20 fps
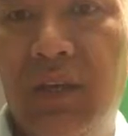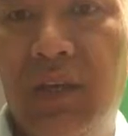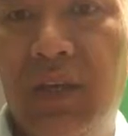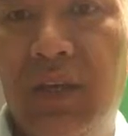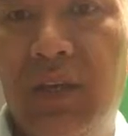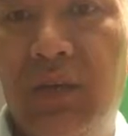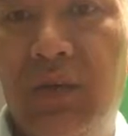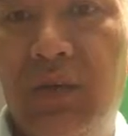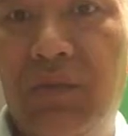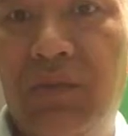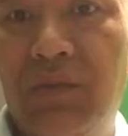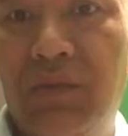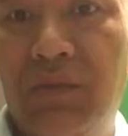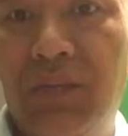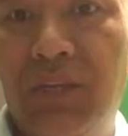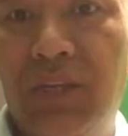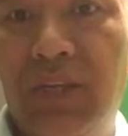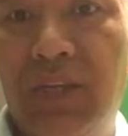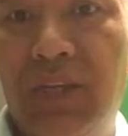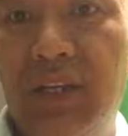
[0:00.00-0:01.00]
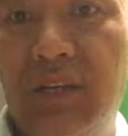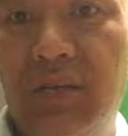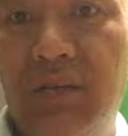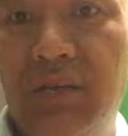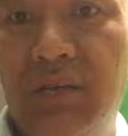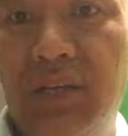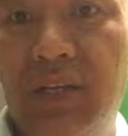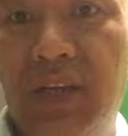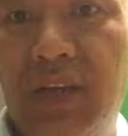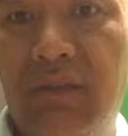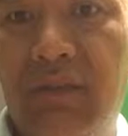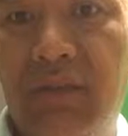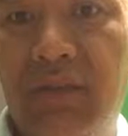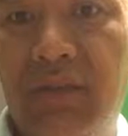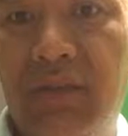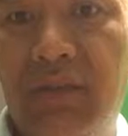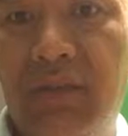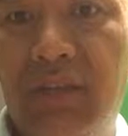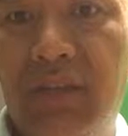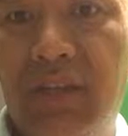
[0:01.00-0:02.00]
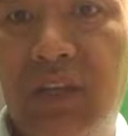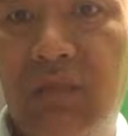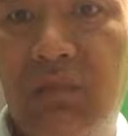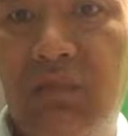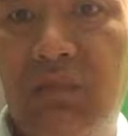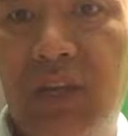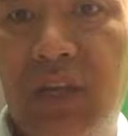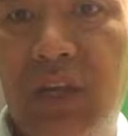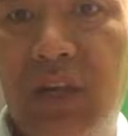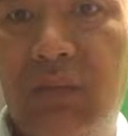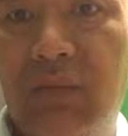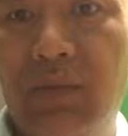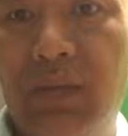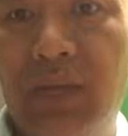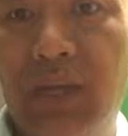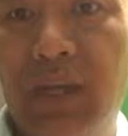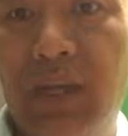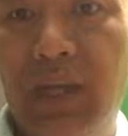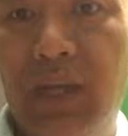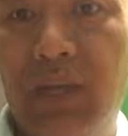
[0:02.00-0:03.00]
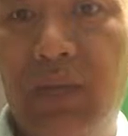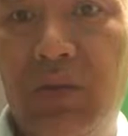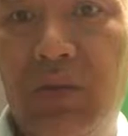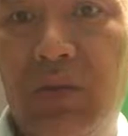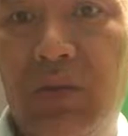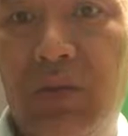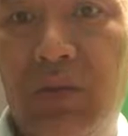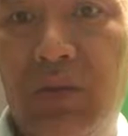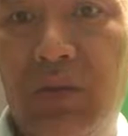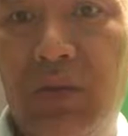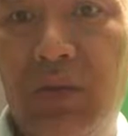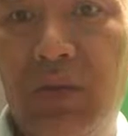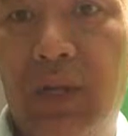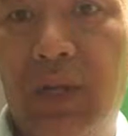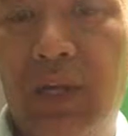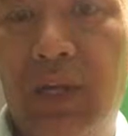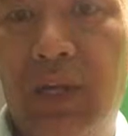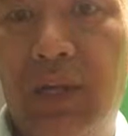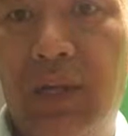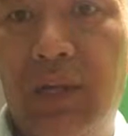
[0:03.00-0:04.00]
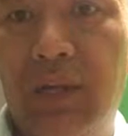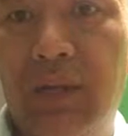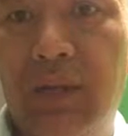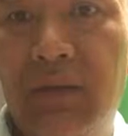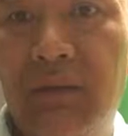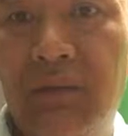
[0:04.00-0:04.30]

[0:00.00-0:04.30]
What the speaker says: I know if you send it to Savage, they probably can't do a whole lot